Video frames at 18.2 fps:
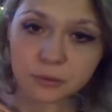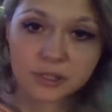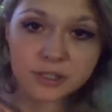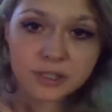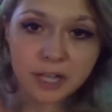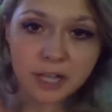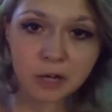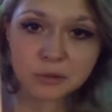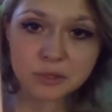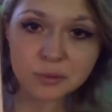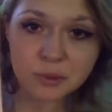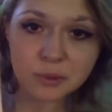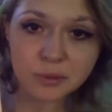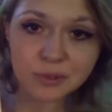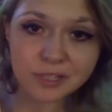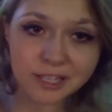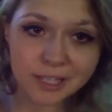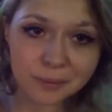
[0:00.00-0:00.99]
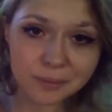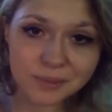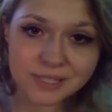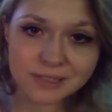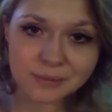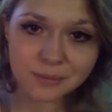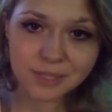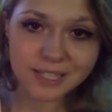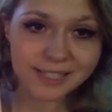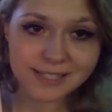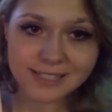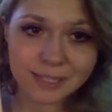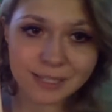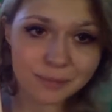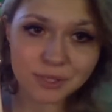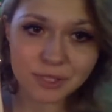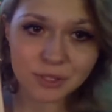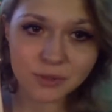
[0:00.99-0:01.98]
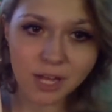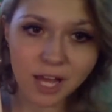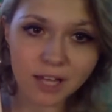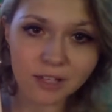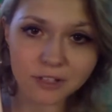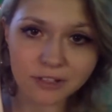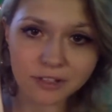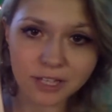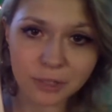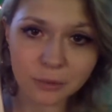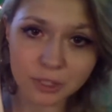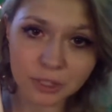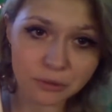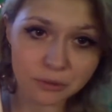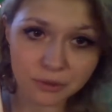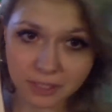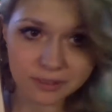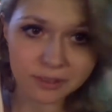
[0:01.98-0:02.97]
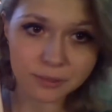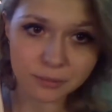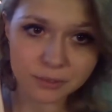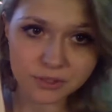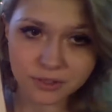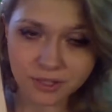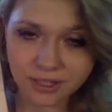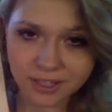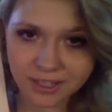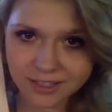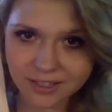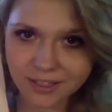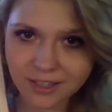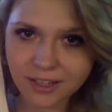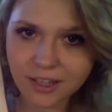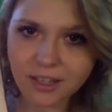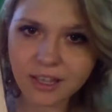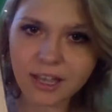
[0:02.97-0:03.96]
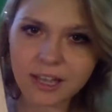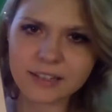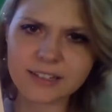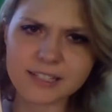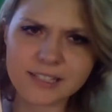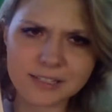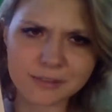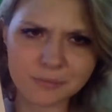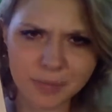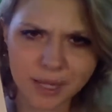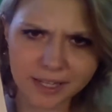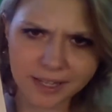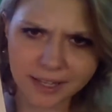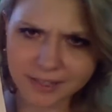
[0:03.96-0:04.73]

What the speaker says: It really helped me with lips, because lips do not look like what you think lips look like, at least in my